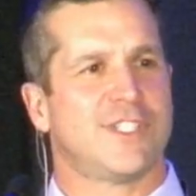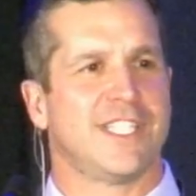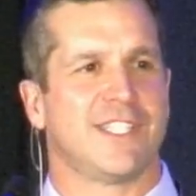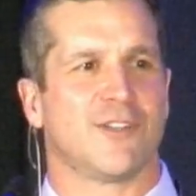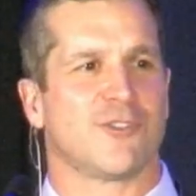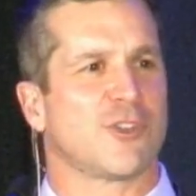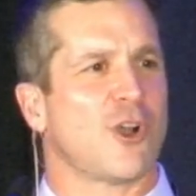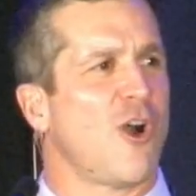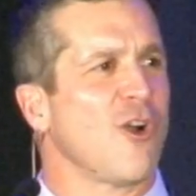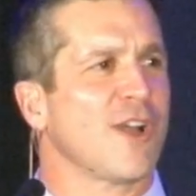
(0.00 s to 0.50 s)

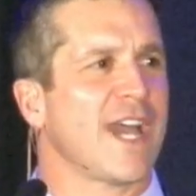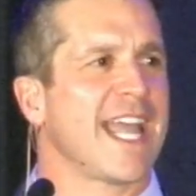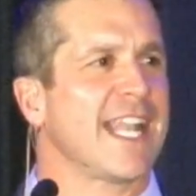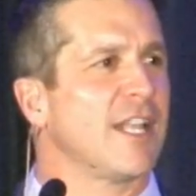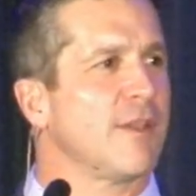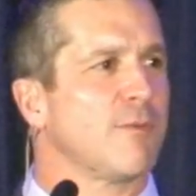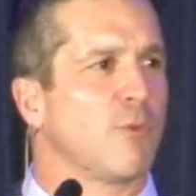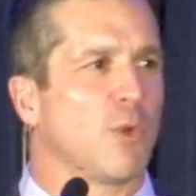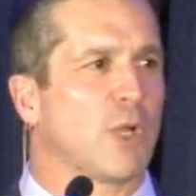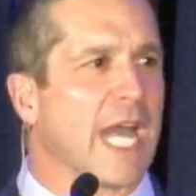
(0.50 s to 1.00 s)
There's all kind
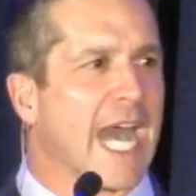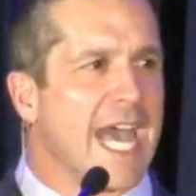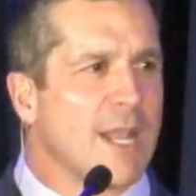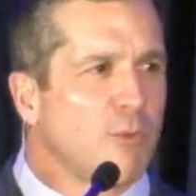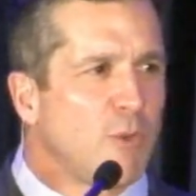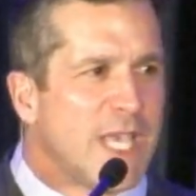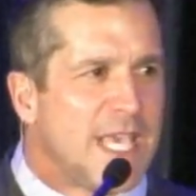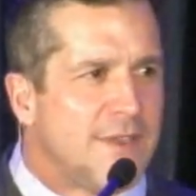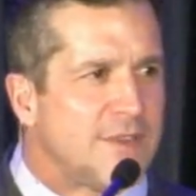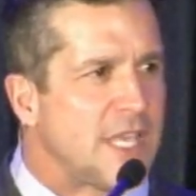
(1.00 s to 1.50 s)
of,
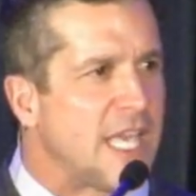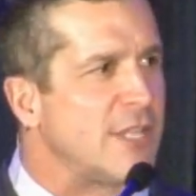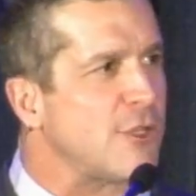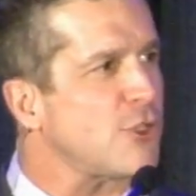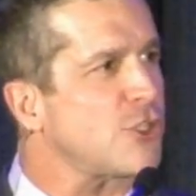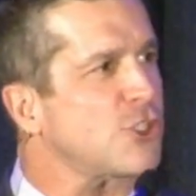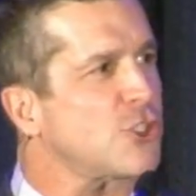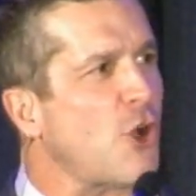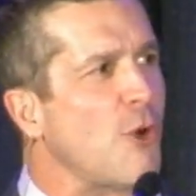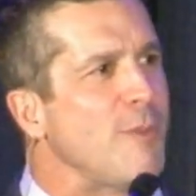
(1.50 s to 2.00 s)

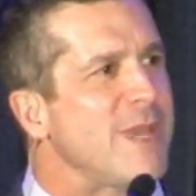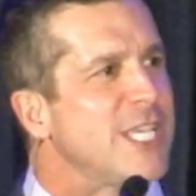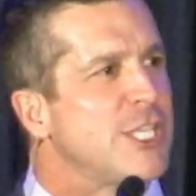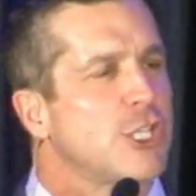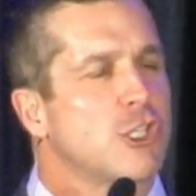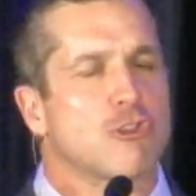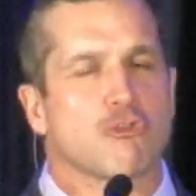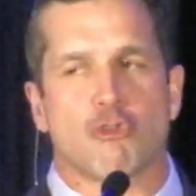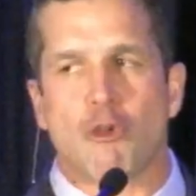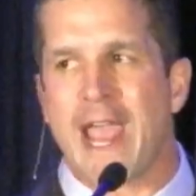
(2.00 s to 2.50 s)
there's so many
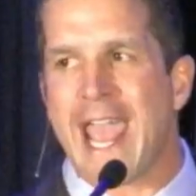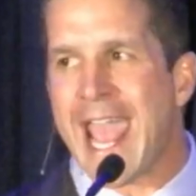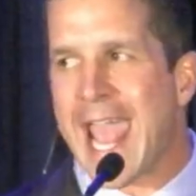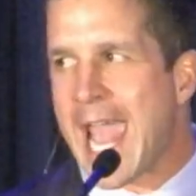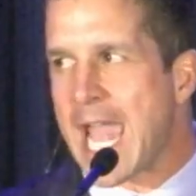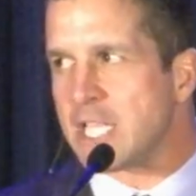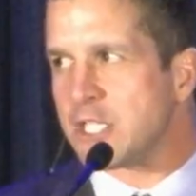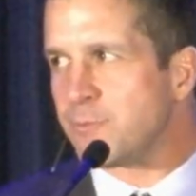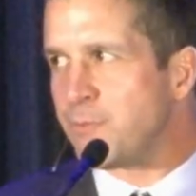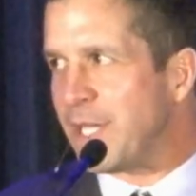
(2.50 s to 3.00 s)

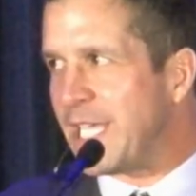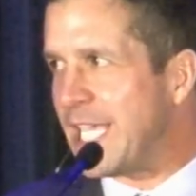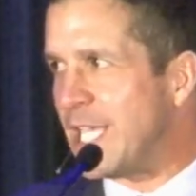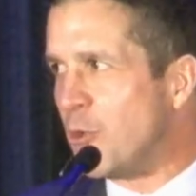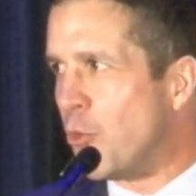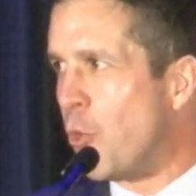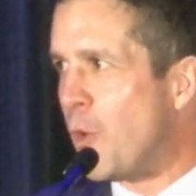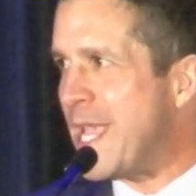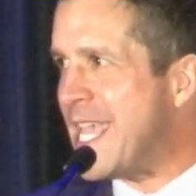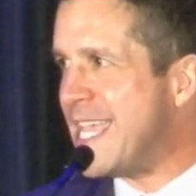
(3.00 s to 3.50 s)
strands
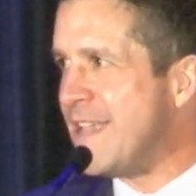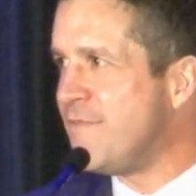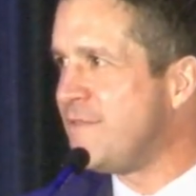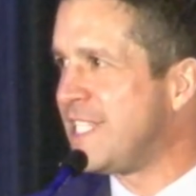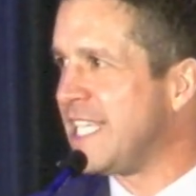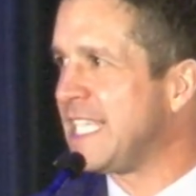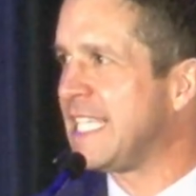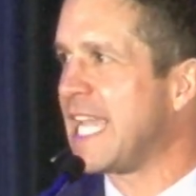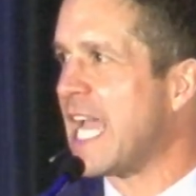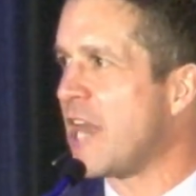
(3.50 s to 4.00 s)
being weaved
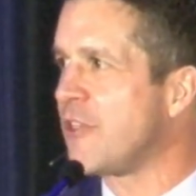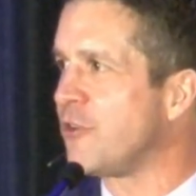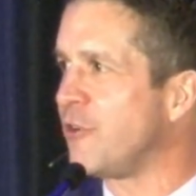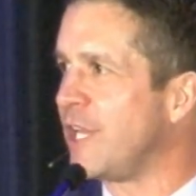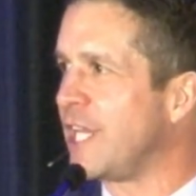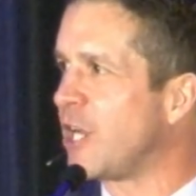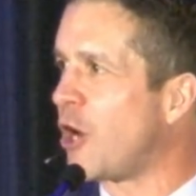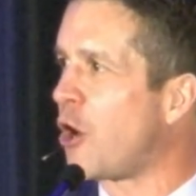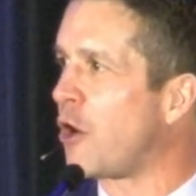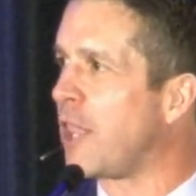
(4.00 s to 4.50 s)
together
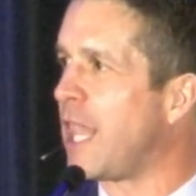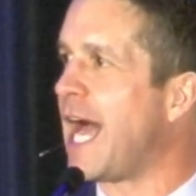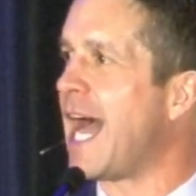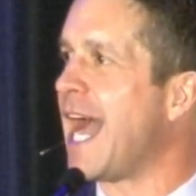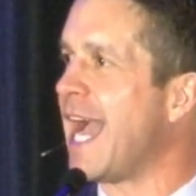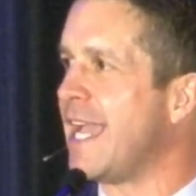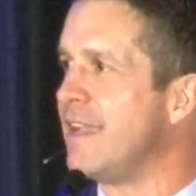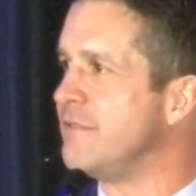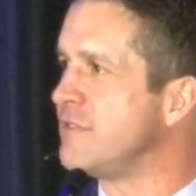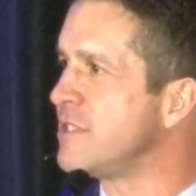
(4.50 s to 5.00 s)
in our
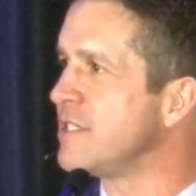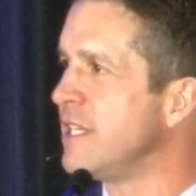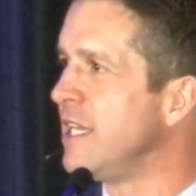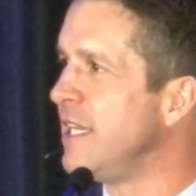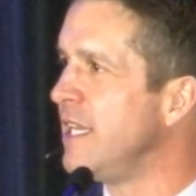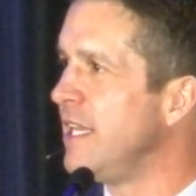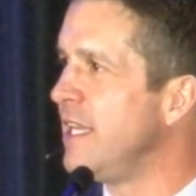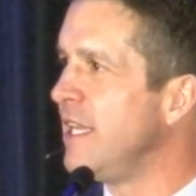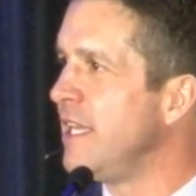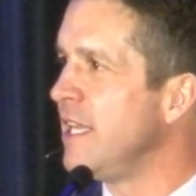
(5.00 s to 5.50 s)
lives
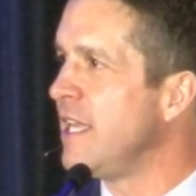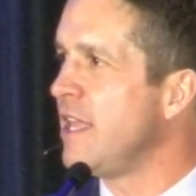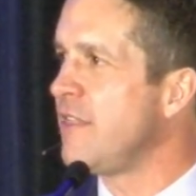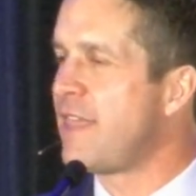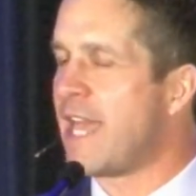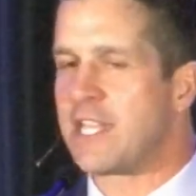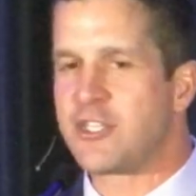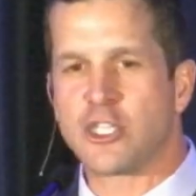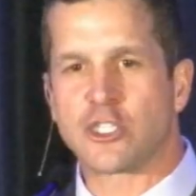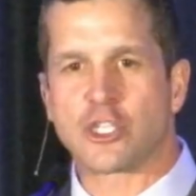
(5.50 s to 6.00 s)

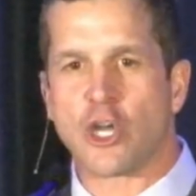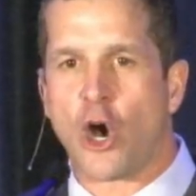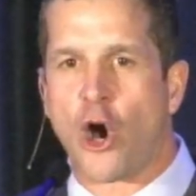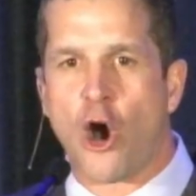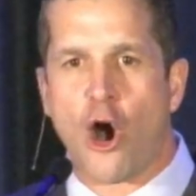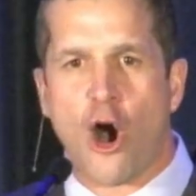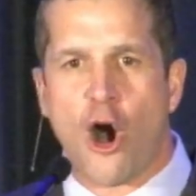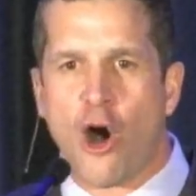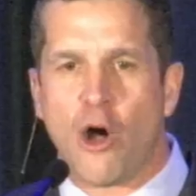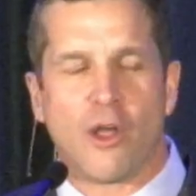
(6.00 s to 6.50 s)
that just
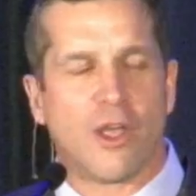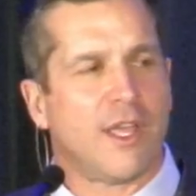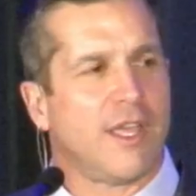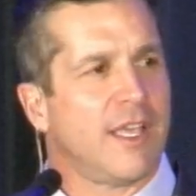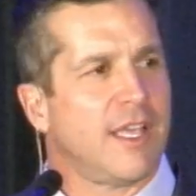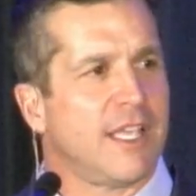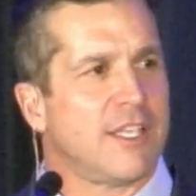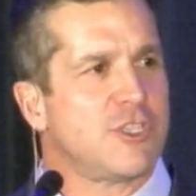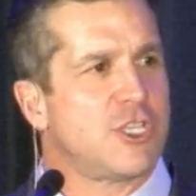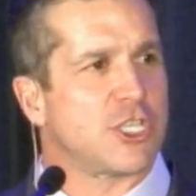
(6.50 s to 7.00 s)
all
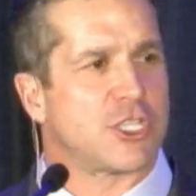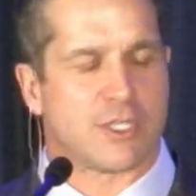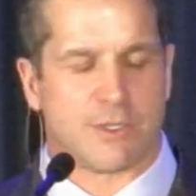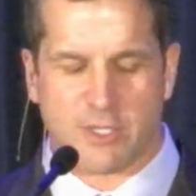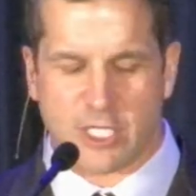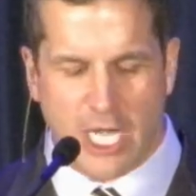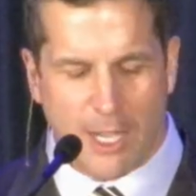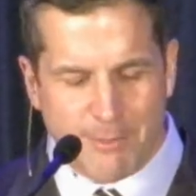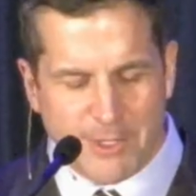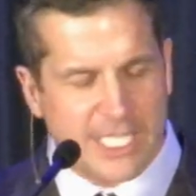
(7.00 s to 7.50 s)
just
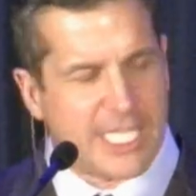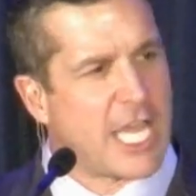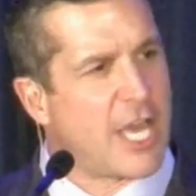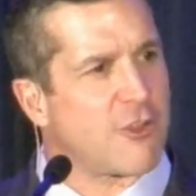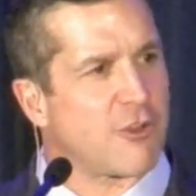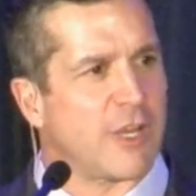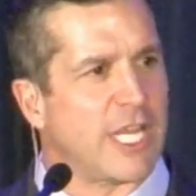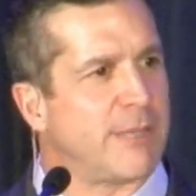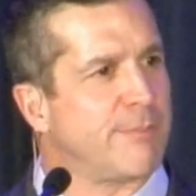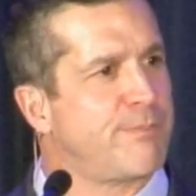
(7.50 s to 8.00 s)
come
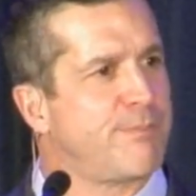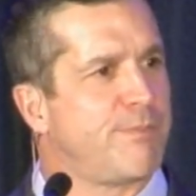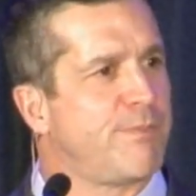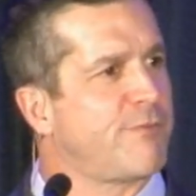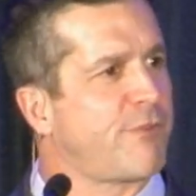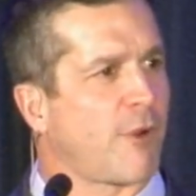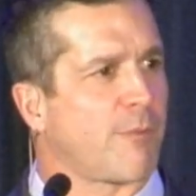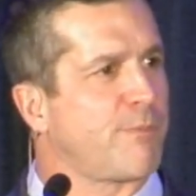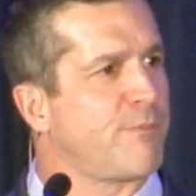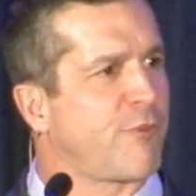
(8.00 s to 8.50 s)
together
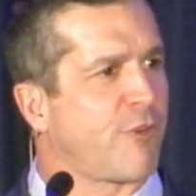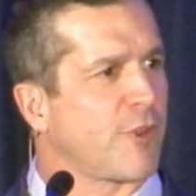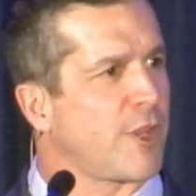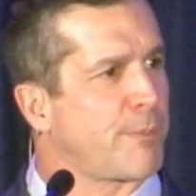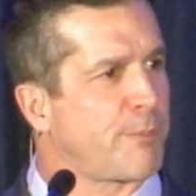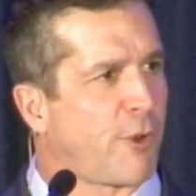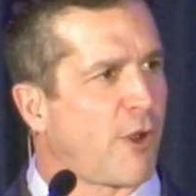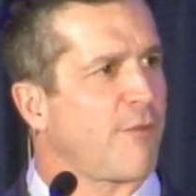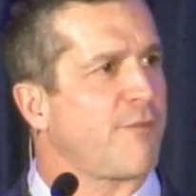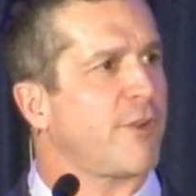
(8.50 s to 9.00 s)
for the
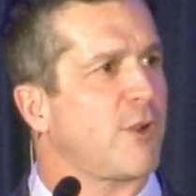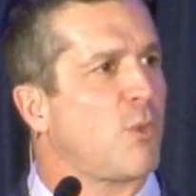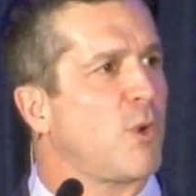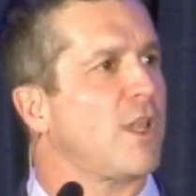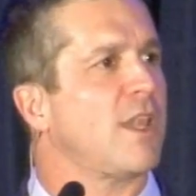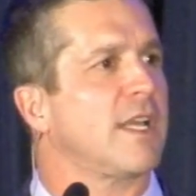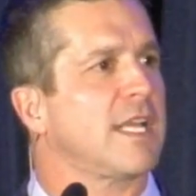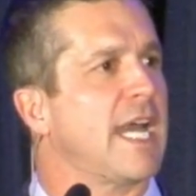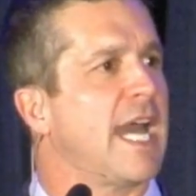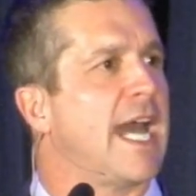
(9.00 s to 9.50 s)
perfect
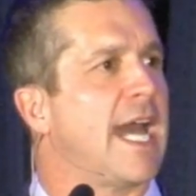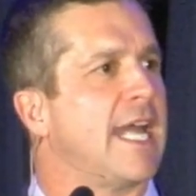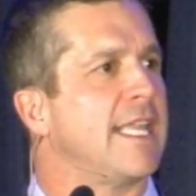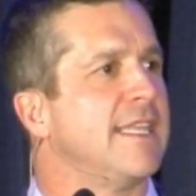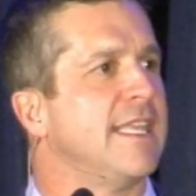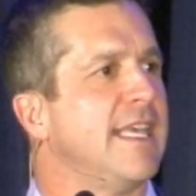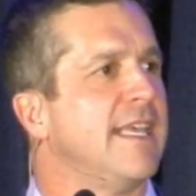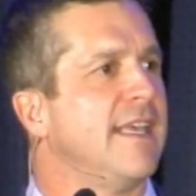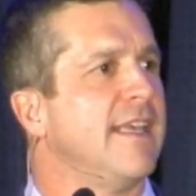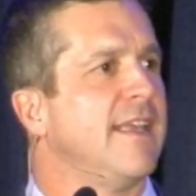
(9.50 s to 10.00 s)
will of God,
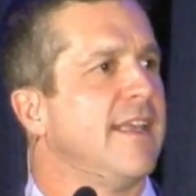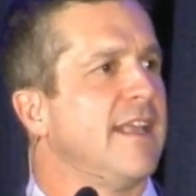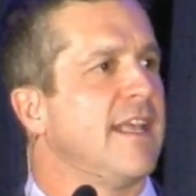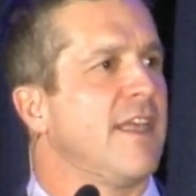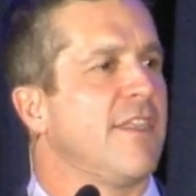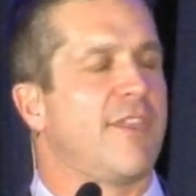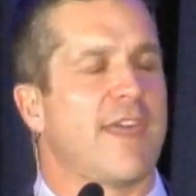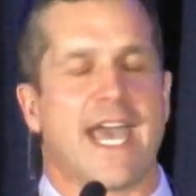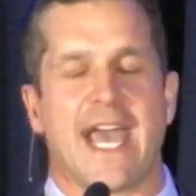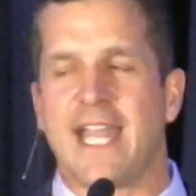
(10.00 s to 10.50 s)

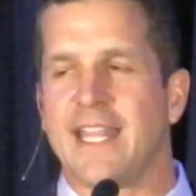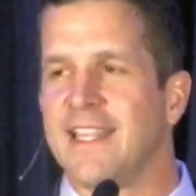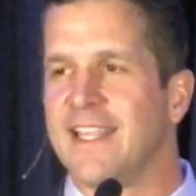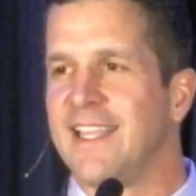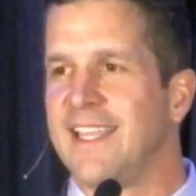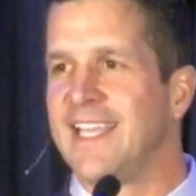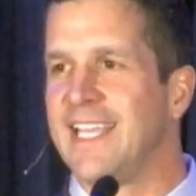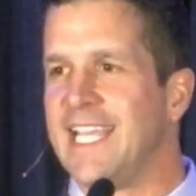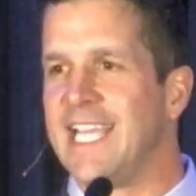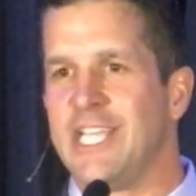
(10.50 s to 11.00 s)

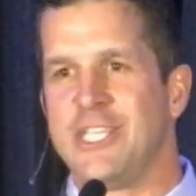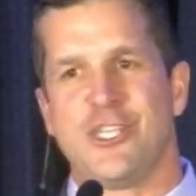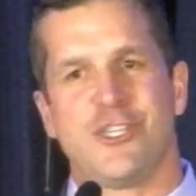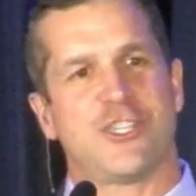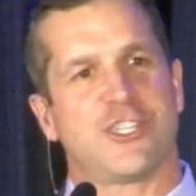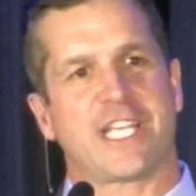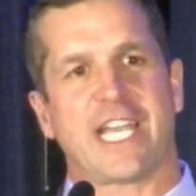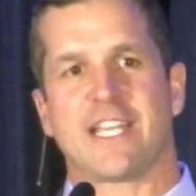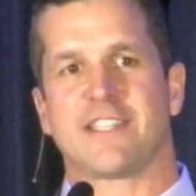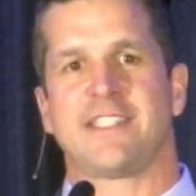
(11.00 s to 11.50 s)
that you
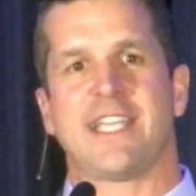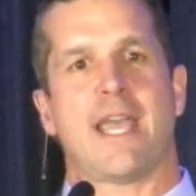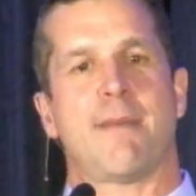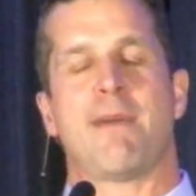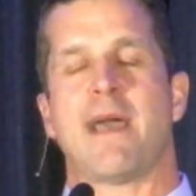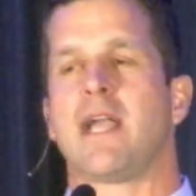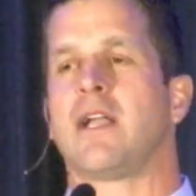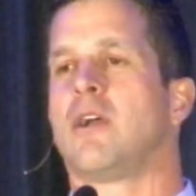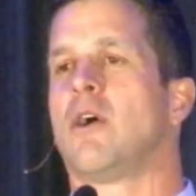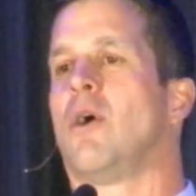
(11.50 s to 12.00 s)
just got to stand
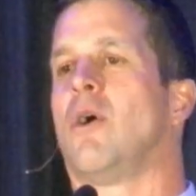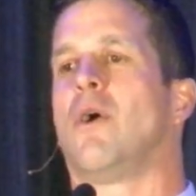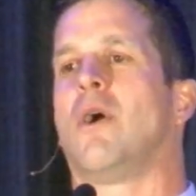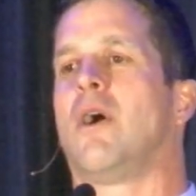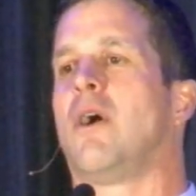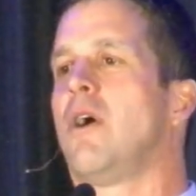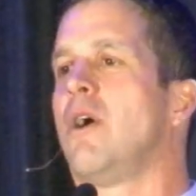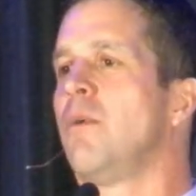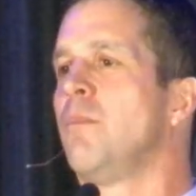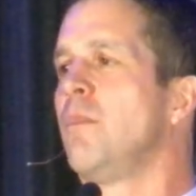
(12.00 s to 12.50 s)
back and go,
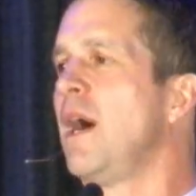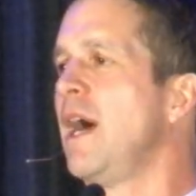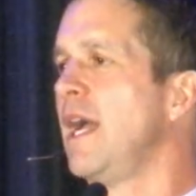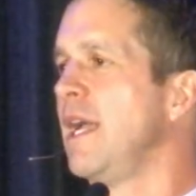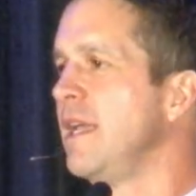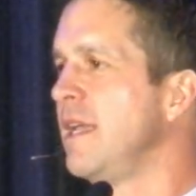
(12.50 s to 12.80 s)
oh my.